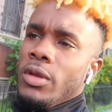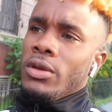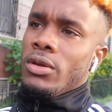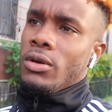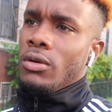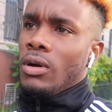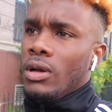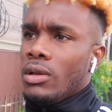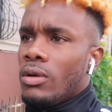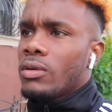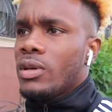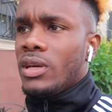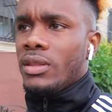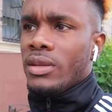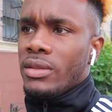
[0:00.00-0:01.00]
Yo,
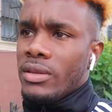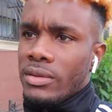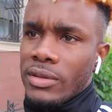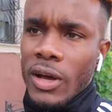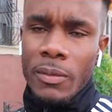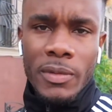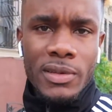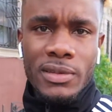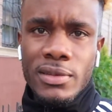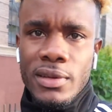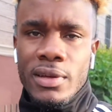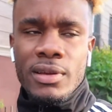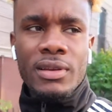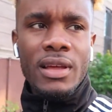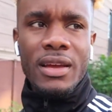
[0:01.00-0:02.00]
Loki did the dumbest
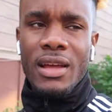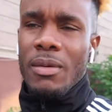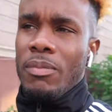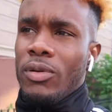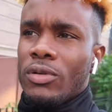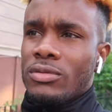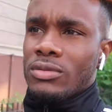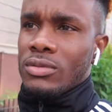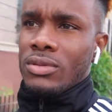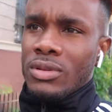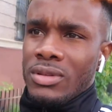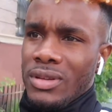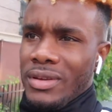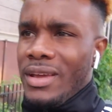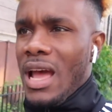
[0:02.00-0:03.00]
thing. Like, I put
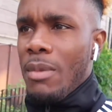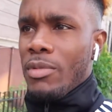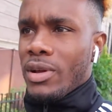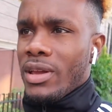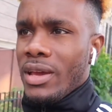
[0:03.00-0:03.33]
the camera